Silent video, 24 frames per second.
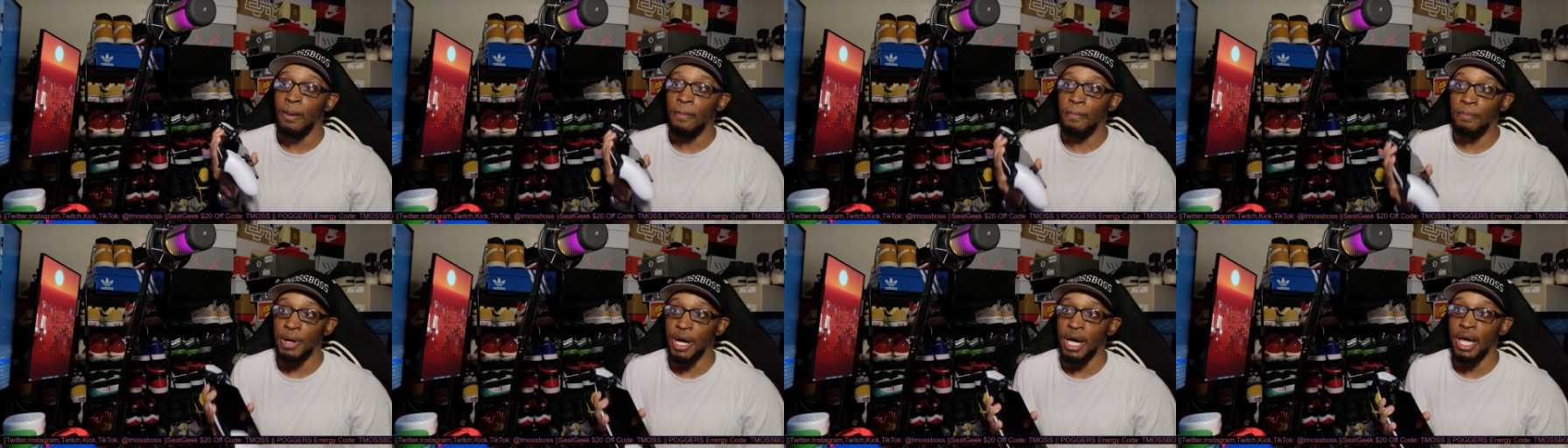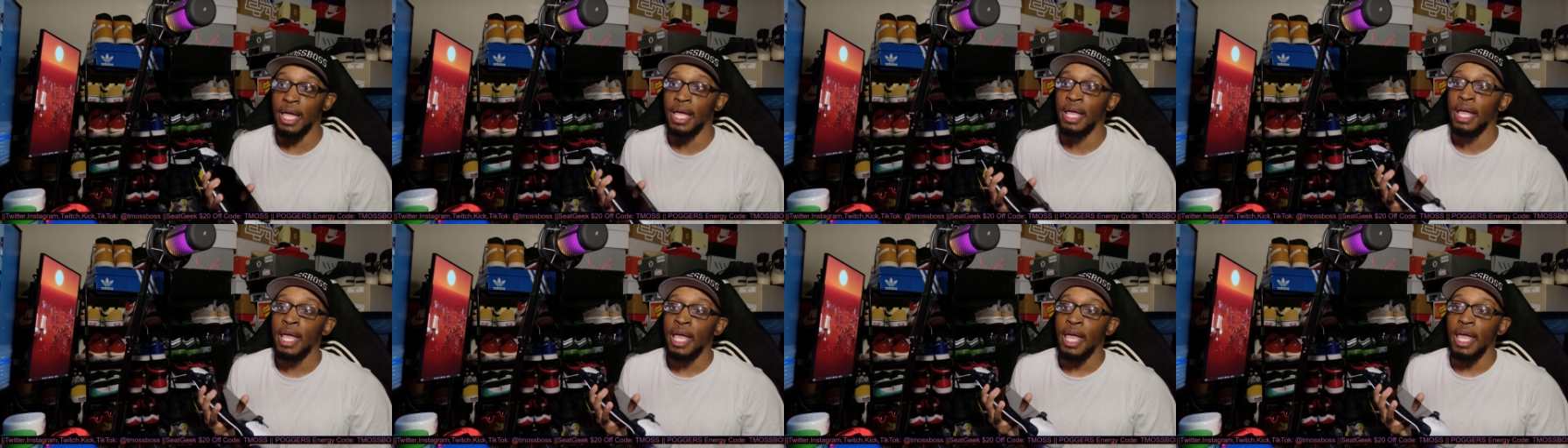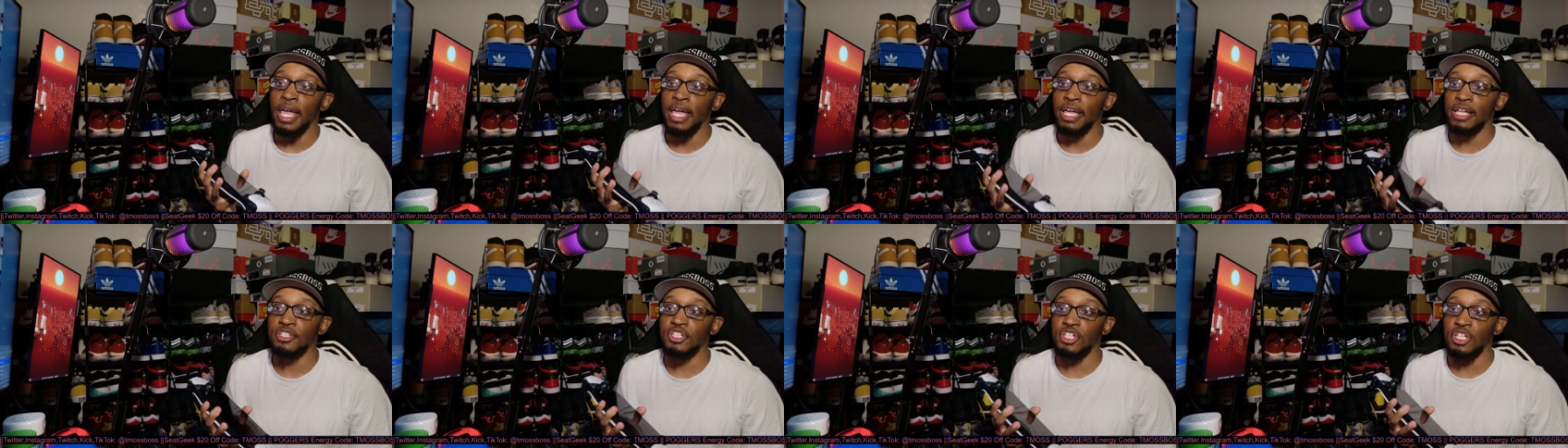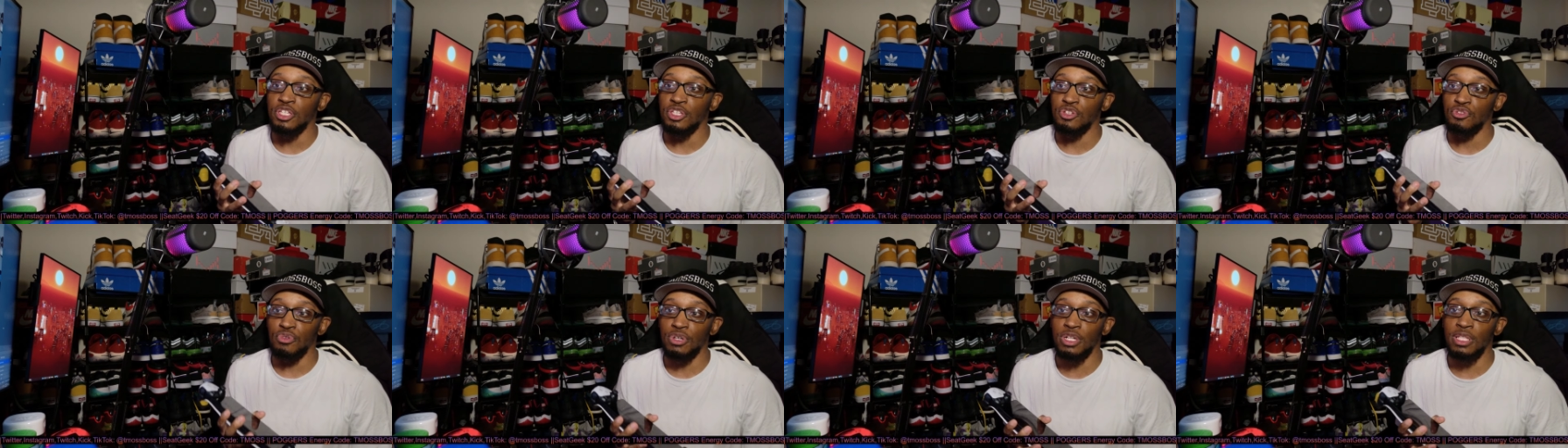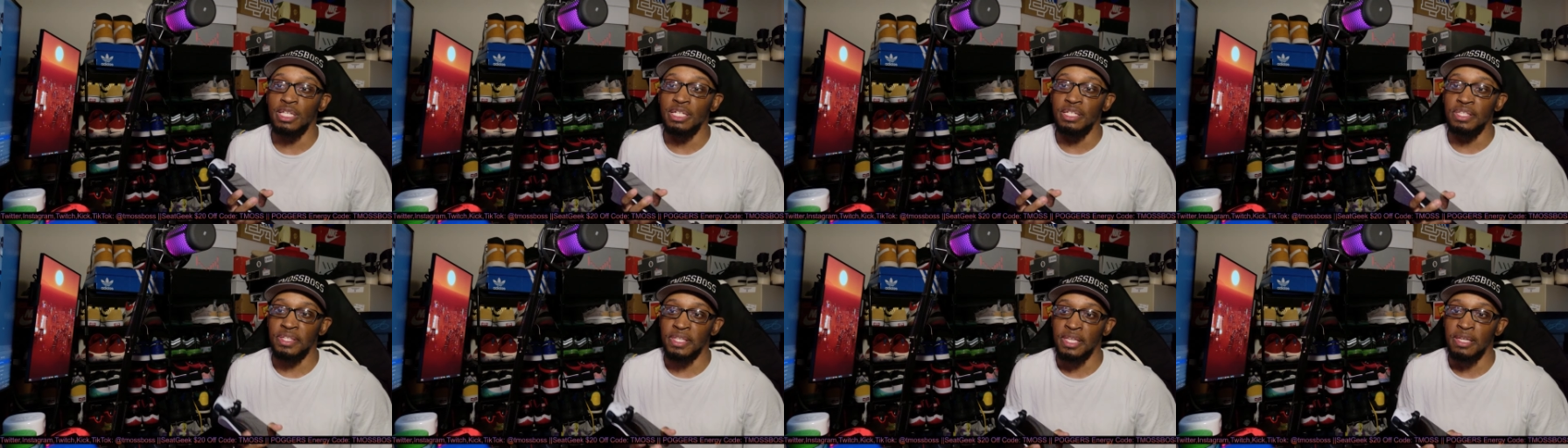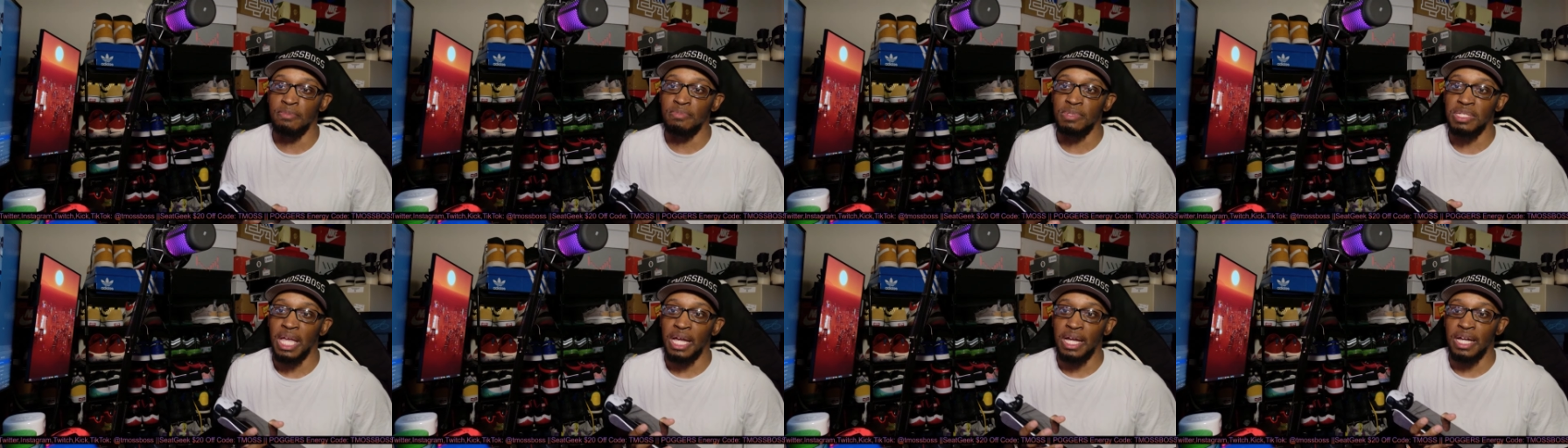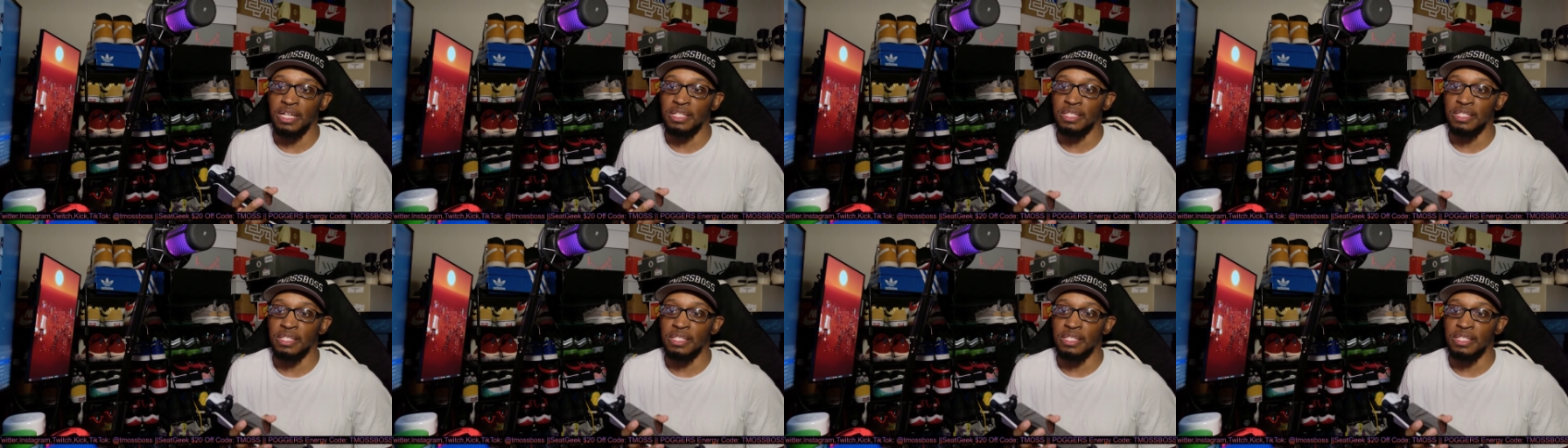But it just really seems like a